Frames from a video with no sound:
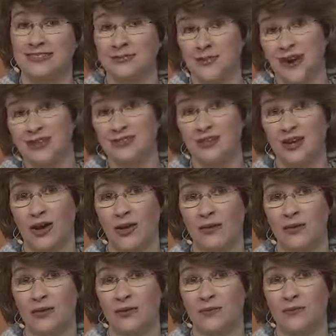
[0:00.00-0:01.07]
and
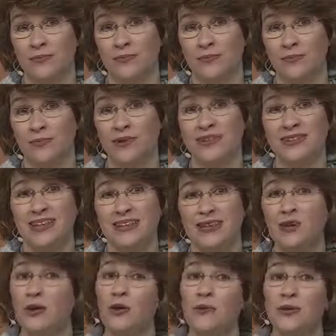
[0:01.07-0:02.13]
Mexico. But then
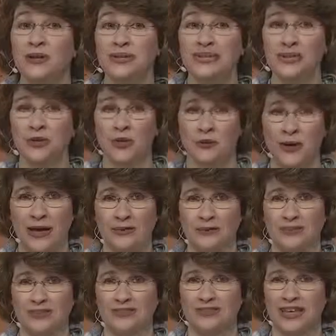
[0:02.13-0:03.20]
there are political
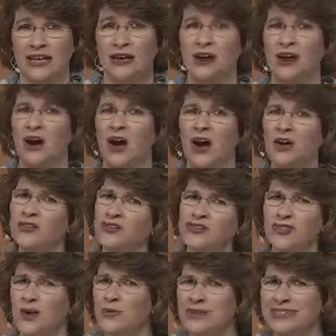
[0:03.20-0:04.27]
boundaries that aren't
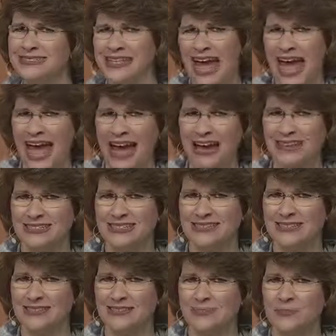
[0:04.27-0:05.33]
so exact.
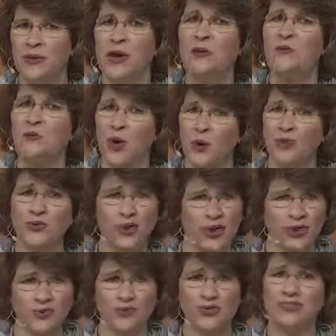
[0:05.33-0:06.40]
Both
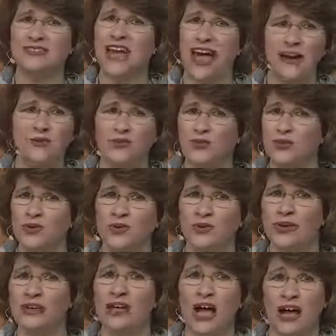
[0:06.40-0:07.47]
countries have to
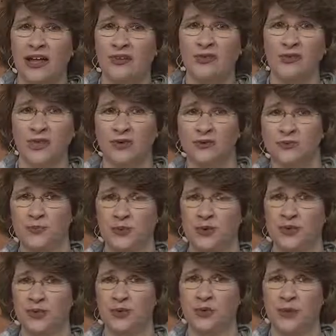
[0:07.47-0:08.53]
agree to honor those
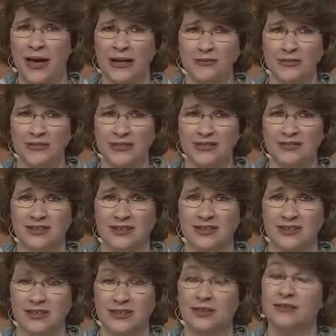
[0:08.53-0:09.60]
political boundaries.
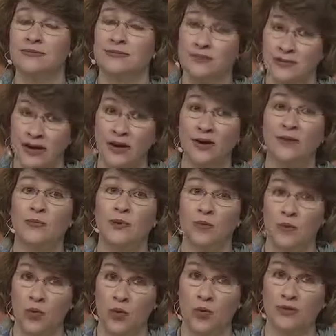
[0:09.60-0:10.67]
There have
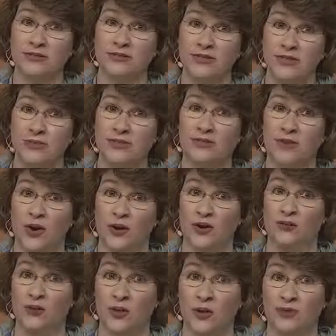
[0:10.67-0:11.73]
been wars that have been fought
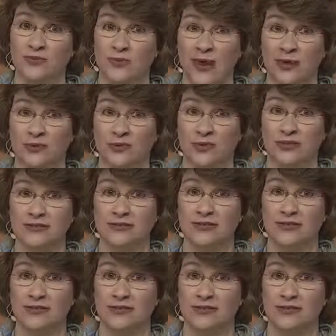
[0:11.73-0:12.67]
over those boundaries.